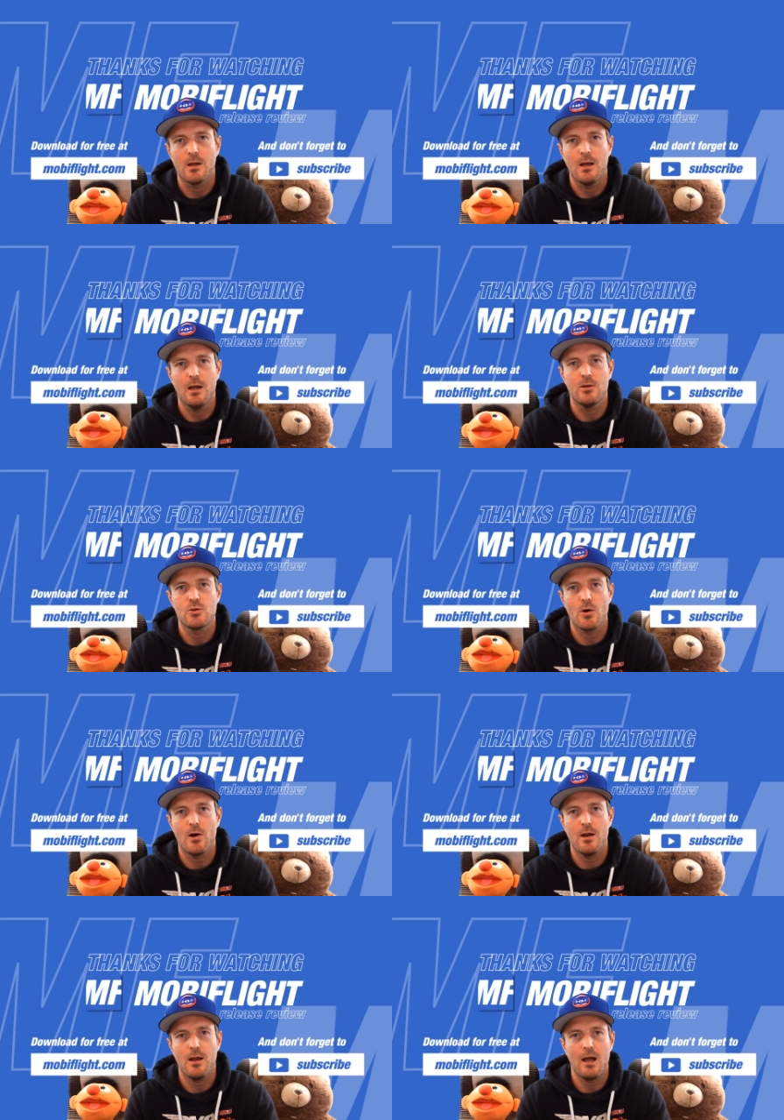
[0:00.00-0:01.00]

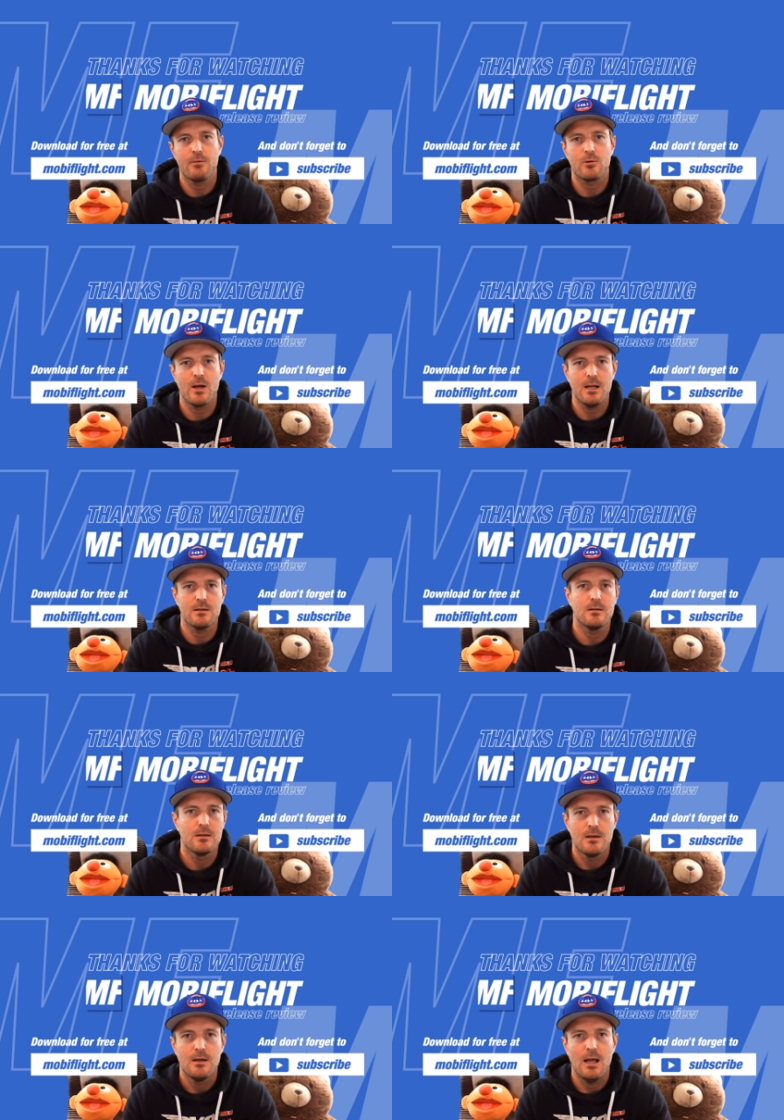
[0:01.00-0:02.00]
Enjoy. Have a great
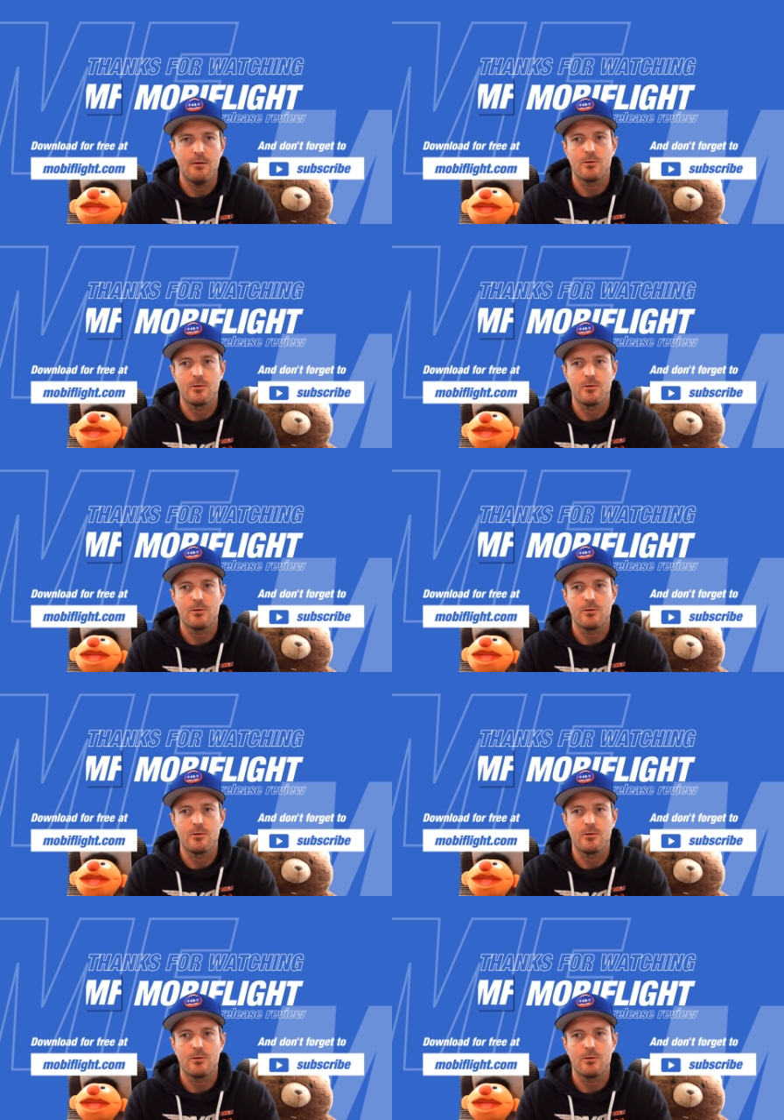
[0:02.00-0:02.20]
have a